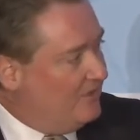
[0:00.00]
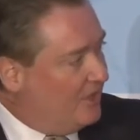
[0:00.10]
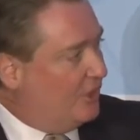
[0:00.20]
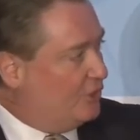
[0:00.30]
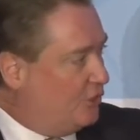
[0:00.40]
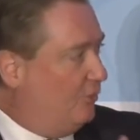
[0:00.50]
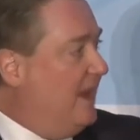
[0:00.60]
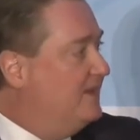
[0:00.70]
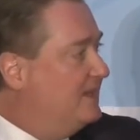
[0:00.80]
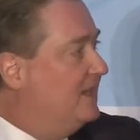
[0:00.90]
that are
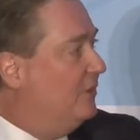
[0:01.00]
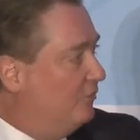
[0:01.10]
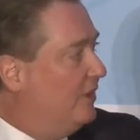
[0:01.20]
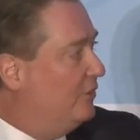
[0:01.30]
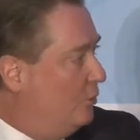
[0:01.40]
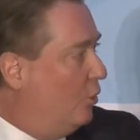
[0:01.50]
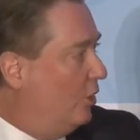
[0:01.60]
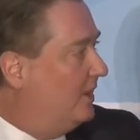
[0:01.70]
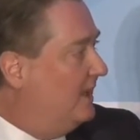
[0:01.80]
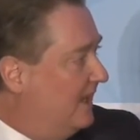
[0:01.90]
trending and really
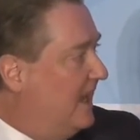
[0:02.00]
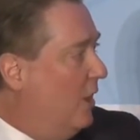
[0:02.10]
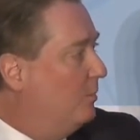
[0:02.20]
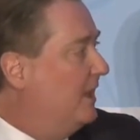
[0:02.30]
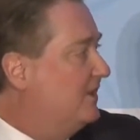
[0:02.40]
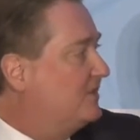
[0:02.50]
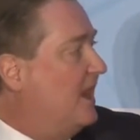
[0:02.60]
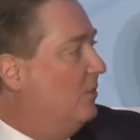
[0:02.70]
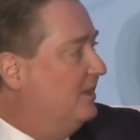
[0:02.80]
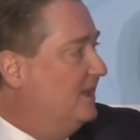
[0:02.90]
working and helping us
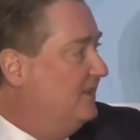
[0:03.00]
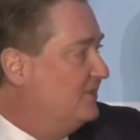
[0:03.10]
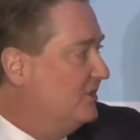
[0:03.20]
out in these